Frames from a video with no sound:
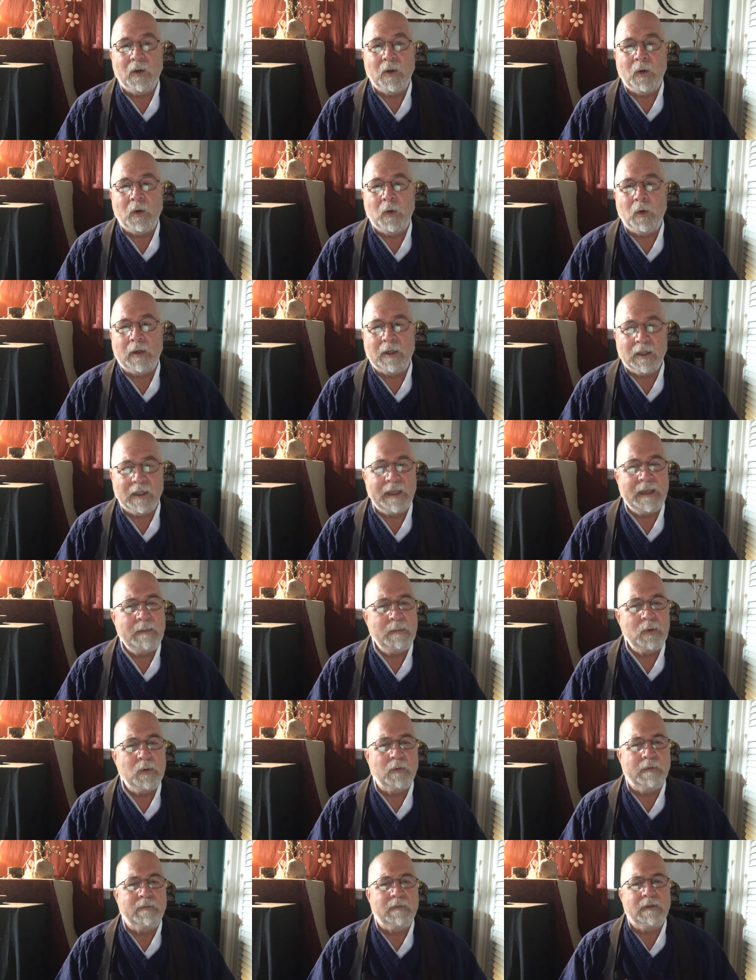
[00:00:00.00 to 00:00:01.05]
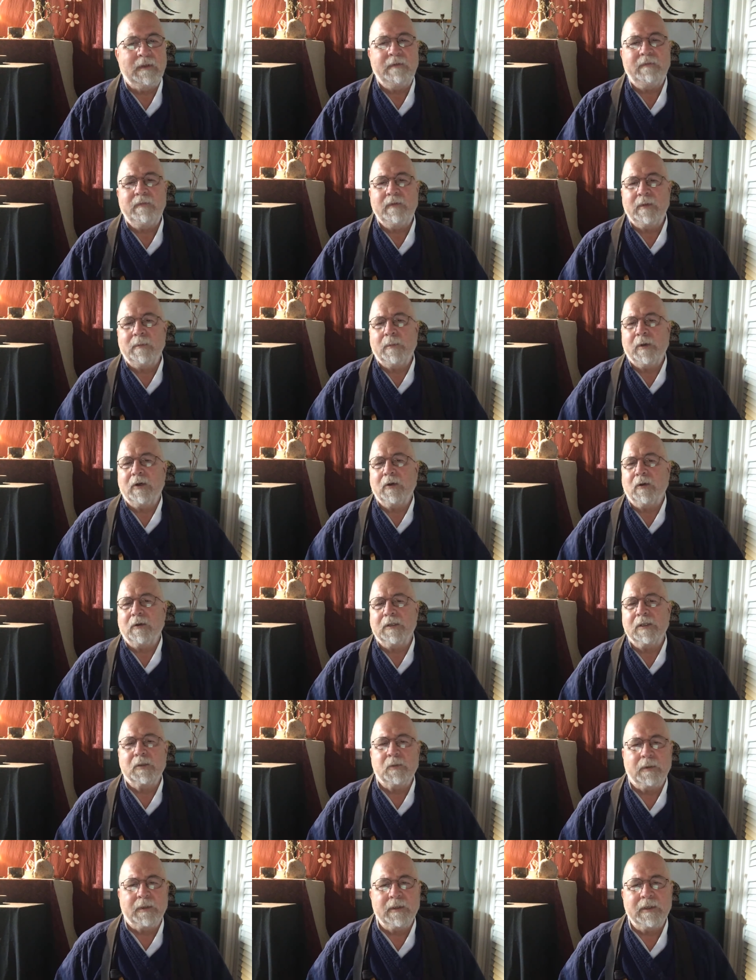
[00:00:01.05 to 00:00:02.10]
who claimed to have lived among
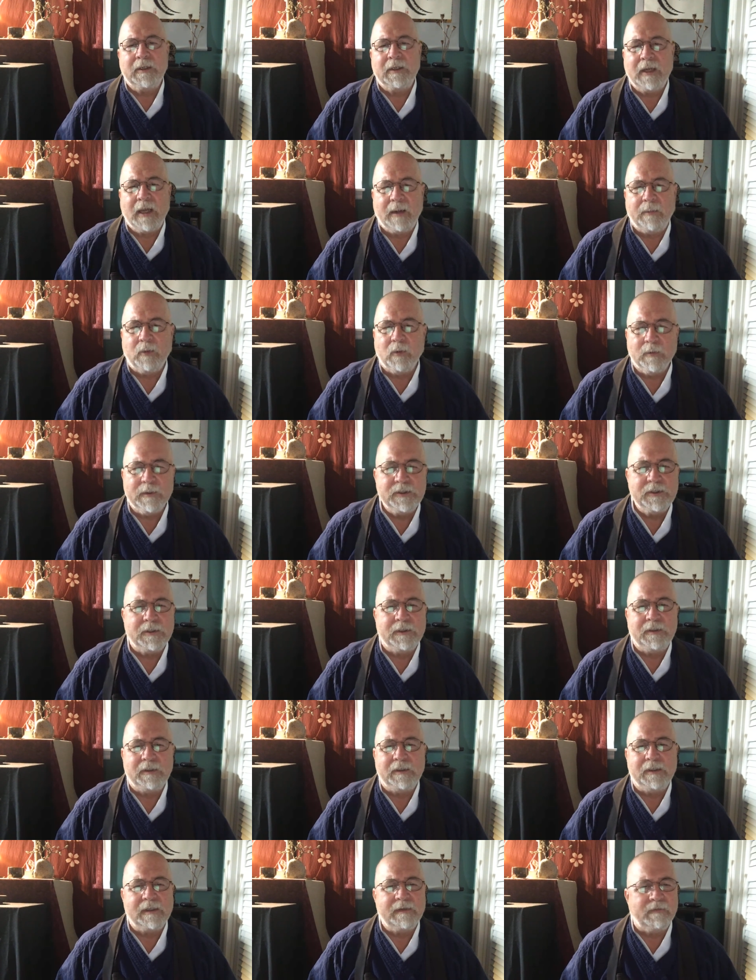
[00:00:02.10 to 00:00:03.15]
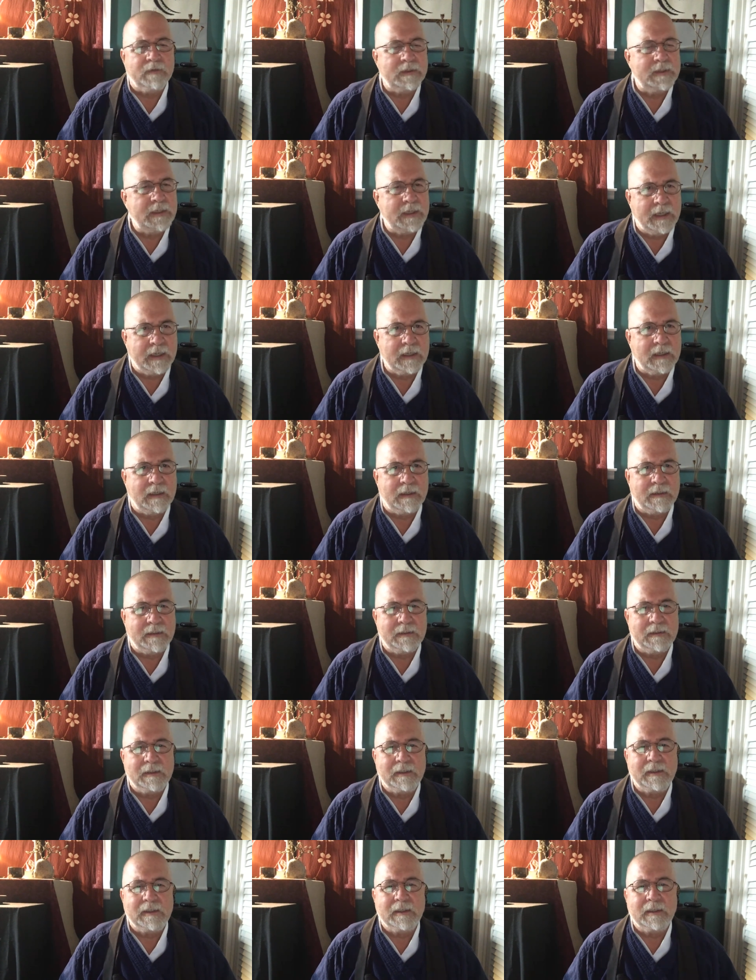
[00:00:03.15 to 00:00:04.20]
Australian Aborigines for
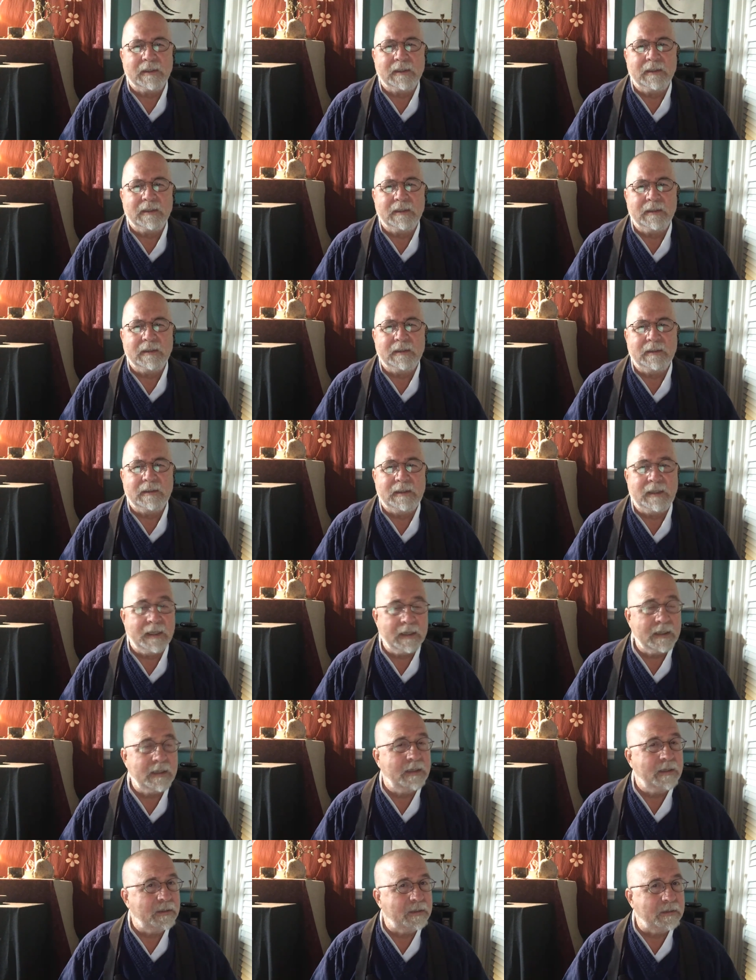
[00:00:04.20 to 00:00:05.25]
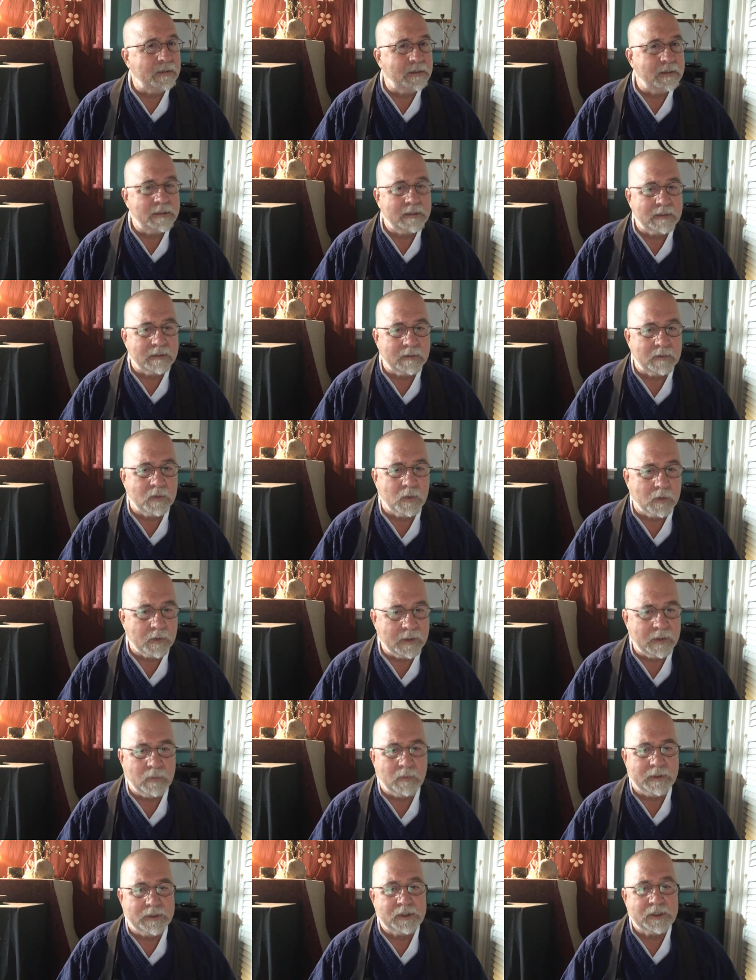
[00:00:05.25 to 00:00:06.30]
decades, decades
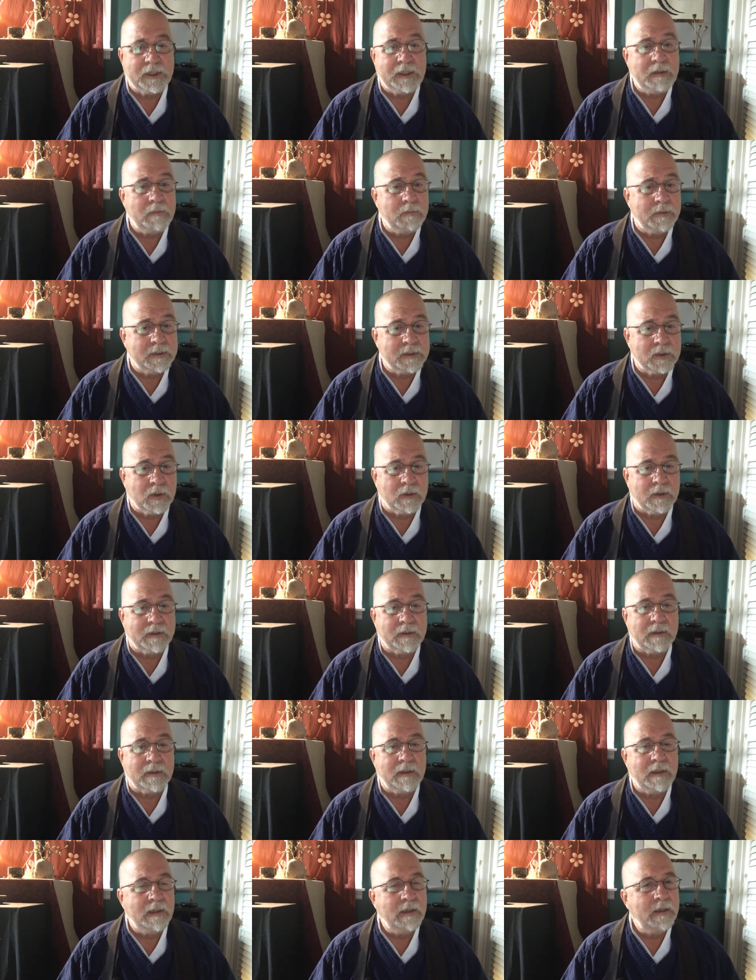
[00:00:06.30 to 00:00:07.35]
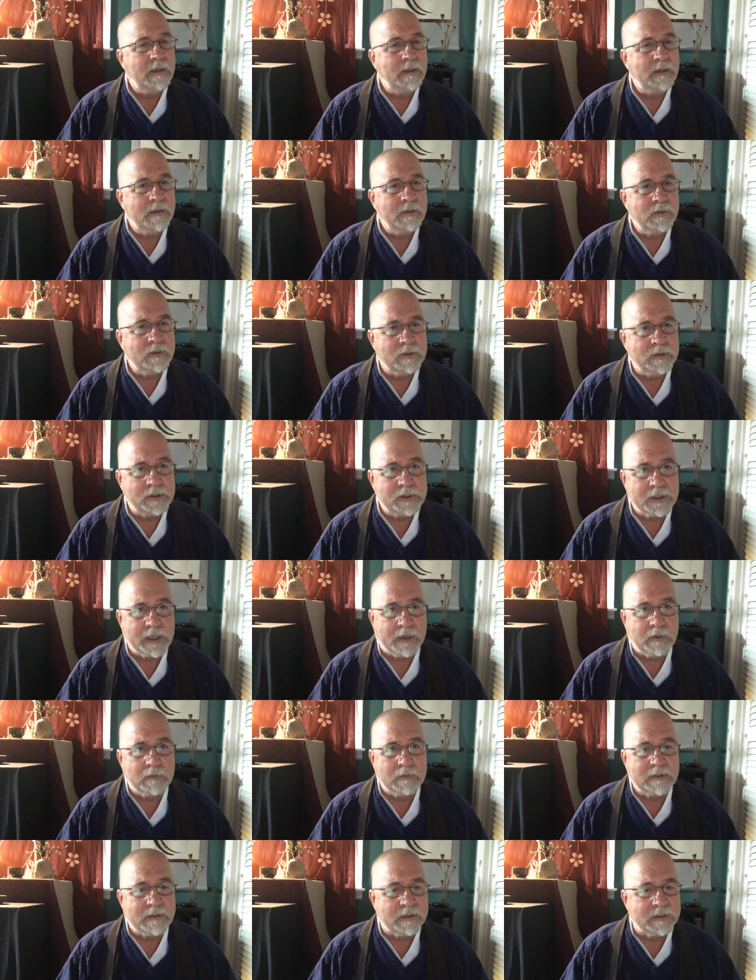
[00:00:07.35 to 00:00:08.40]
during which he was taught to
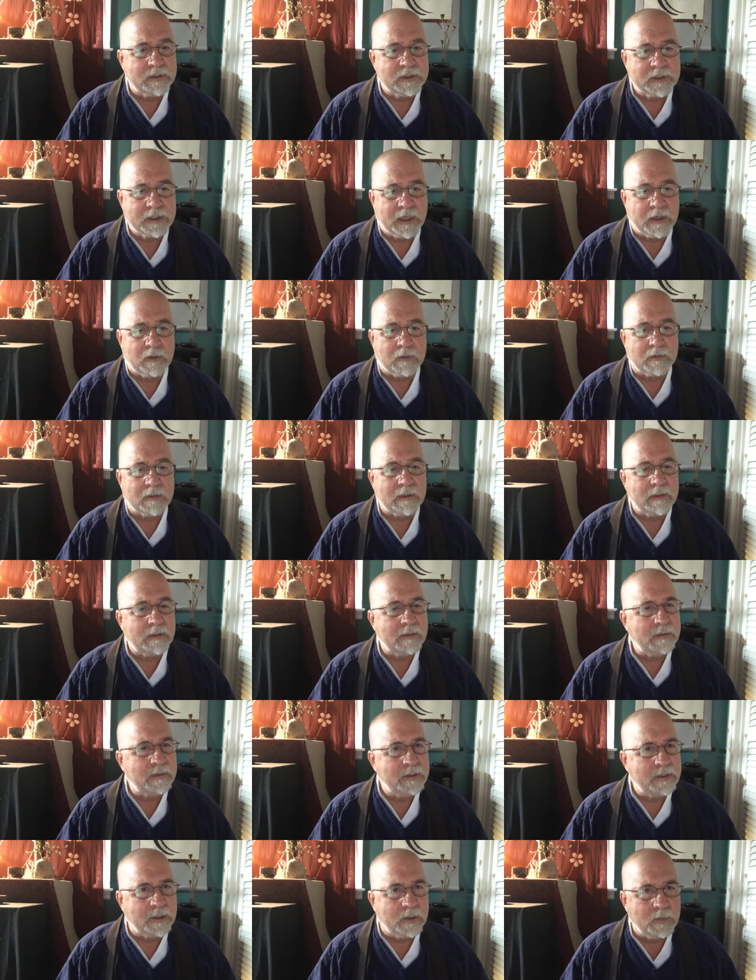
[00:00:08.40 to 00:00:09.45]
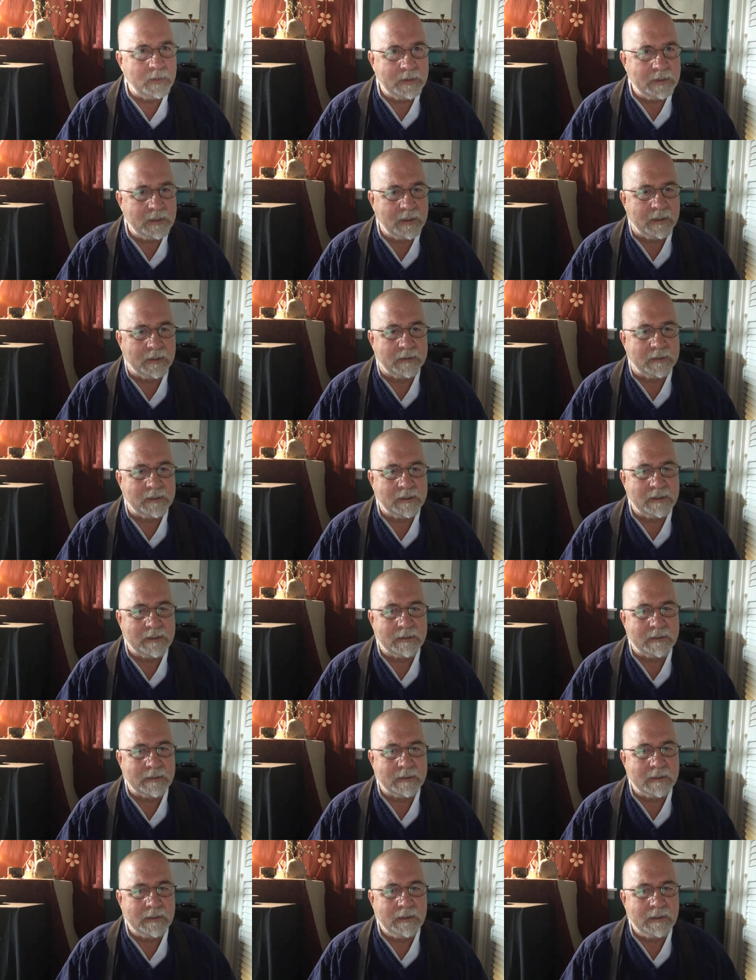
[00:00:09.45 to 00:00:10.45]
shout a shout so intense,